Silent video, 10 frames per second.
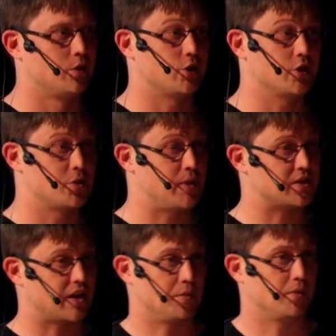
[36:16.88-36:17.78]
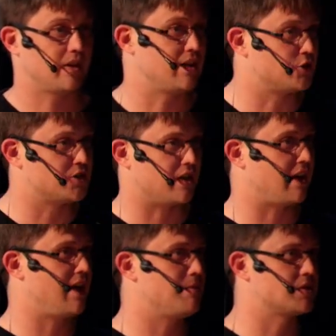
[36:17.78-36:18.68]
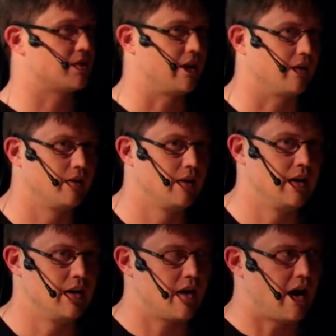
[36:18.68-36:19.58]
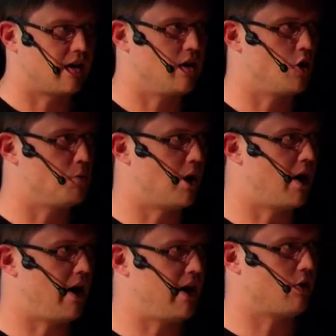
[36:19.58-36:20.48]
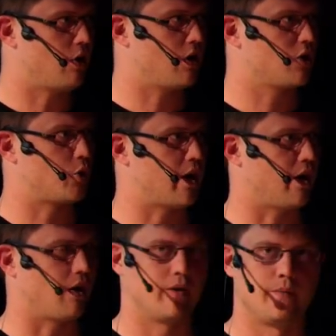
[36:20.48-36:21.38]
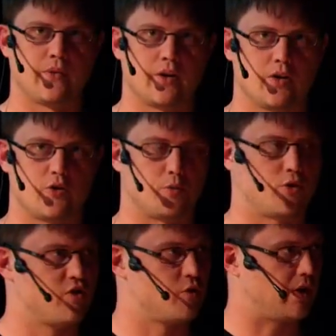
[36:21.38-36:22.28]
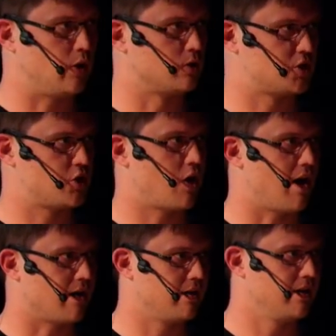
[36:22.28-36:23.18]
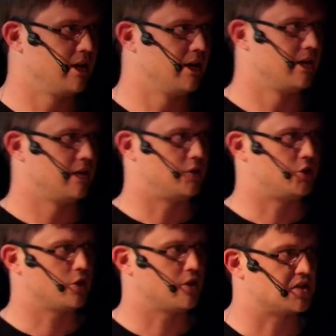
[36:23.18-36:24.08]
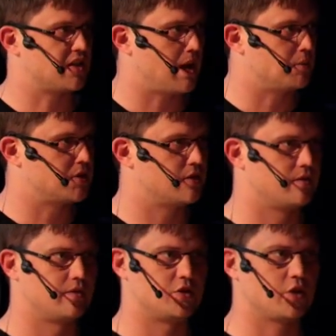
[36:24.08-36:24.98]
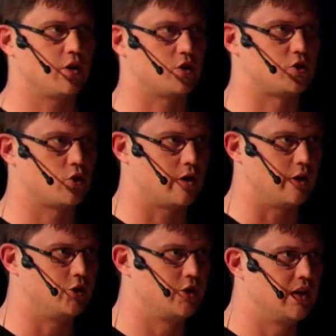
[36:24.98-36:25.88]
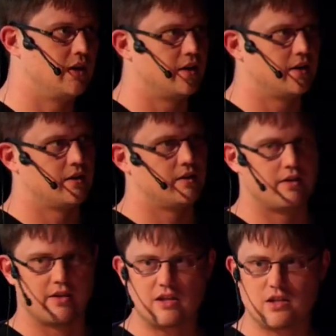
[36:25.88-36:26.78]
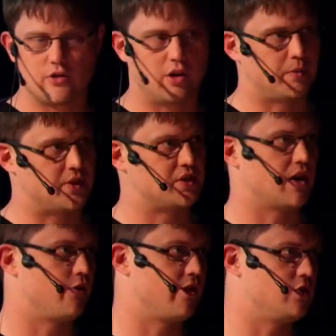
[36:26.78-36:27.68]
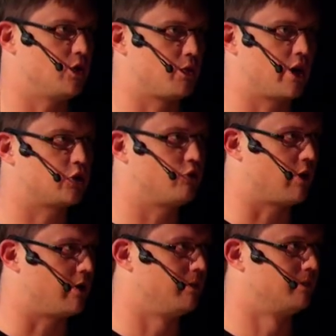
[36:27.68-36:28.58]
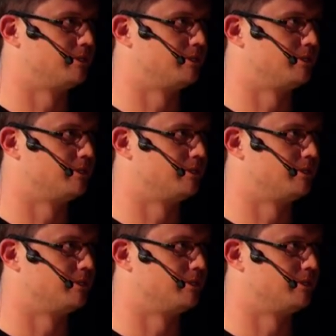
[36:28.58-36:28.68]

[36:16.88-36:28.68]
Which also means I can play interesting games like I can go buy the hardware from provably old stock, and sure, it's kept in secure storage, then develop the stuff, and then do a production run.